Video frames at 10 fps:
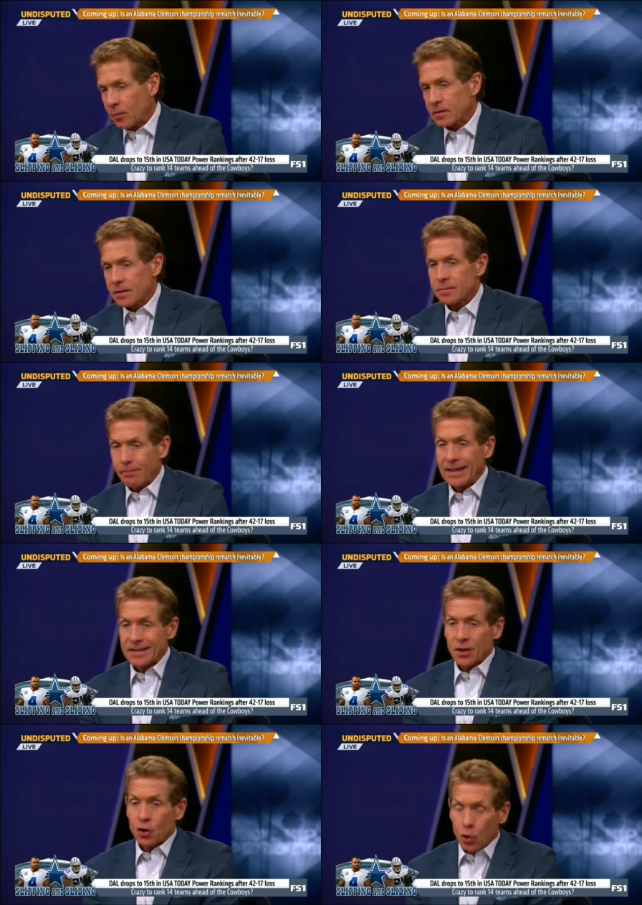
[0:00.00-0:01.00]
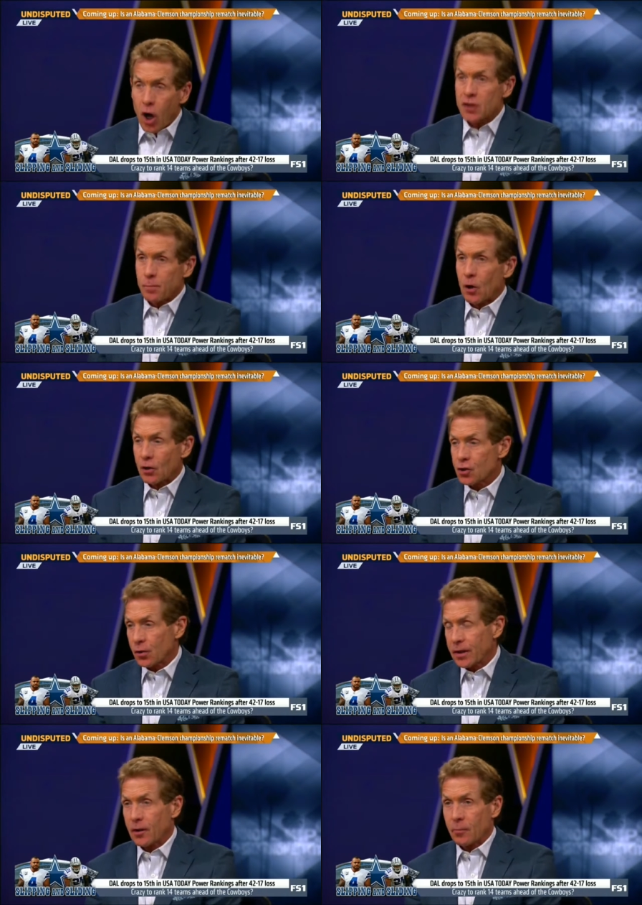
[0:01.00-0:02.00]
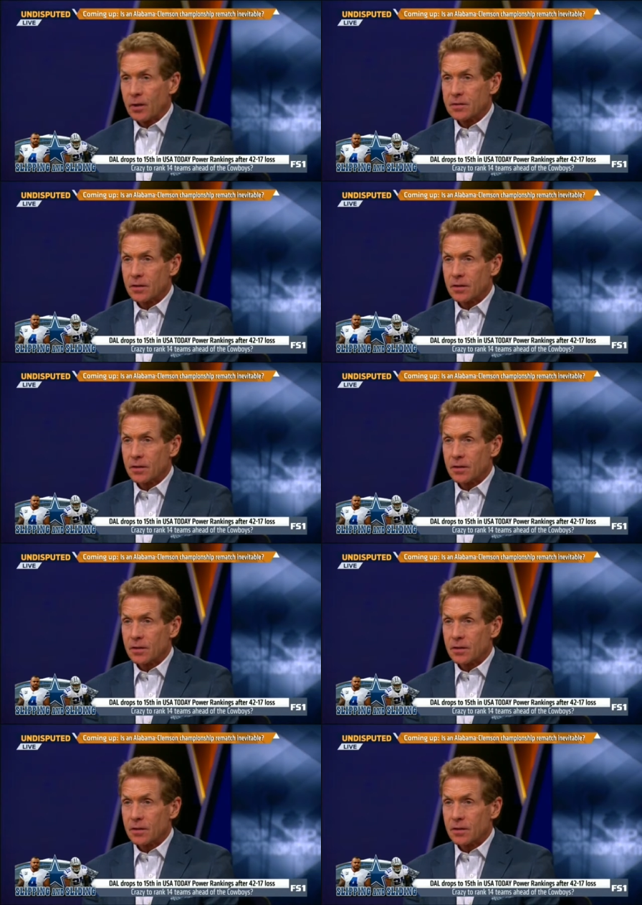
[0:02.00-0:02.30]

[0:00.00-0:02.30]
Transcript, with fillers: care of business. Mason Why? Crosby took care